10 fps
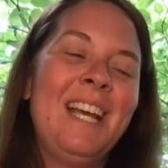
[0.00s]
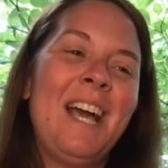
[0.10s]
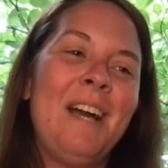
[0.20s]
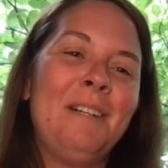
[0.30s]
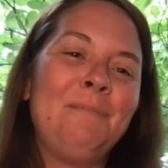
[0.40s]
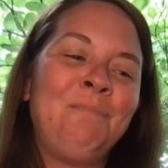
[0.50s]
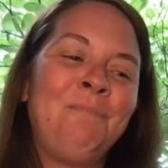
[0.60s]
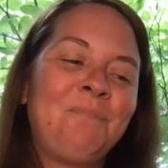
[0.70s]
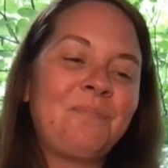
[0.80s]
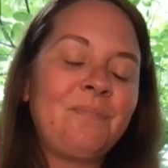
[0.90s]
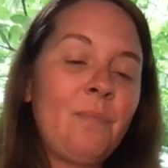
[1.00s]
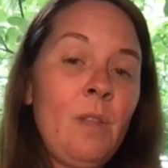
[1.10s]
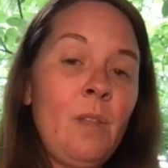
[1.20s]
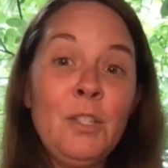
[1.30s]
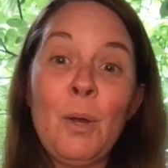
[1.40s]
Um,
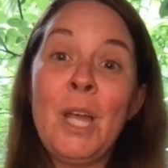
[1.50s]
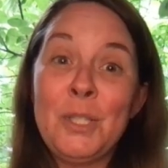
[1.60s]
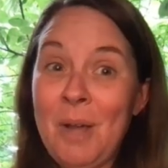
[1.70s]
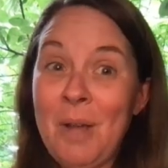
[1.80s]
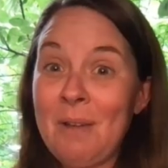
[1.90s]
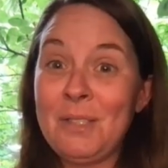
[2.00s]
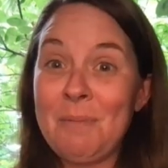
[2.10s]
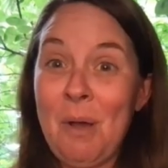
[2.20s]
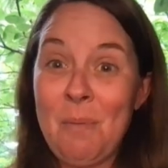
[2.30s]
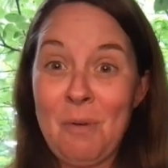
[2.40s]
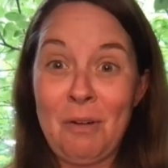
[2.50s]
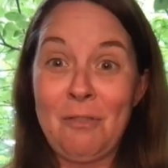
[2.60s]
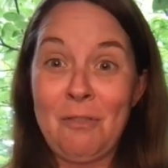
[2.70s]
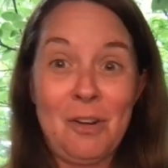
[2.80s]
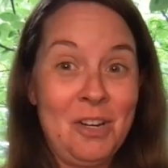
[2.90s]
so I do have some
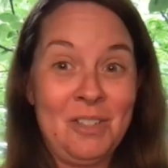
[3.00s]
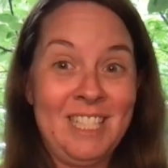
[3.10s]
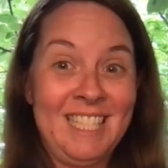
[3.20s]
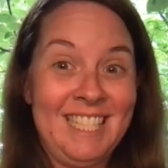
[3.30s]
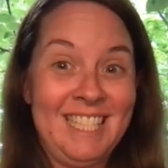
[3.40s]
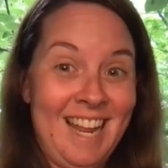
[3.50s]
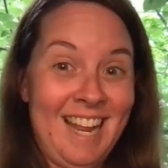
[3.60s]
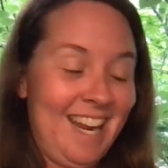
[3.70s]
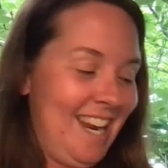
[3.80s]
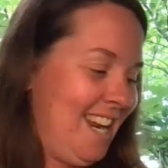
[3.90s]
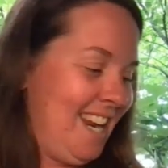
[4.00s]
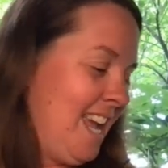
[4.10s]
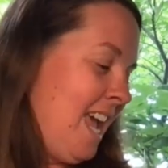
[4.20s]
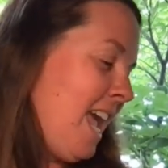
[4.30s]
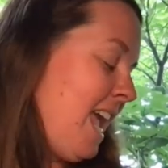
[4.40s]
homework for you today,
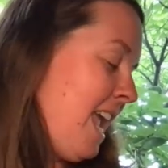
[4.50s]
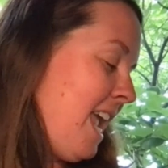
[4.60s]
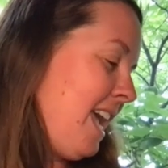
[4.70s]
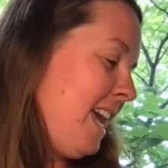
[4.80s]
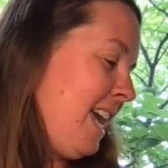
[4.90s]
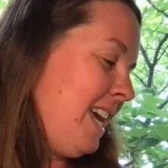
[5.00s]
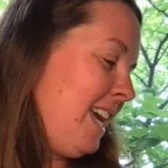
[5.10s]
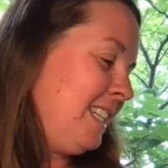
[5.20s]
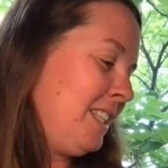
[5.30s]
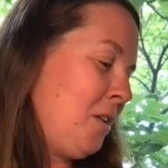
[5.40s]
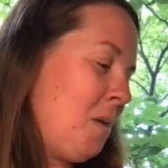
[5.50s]
and the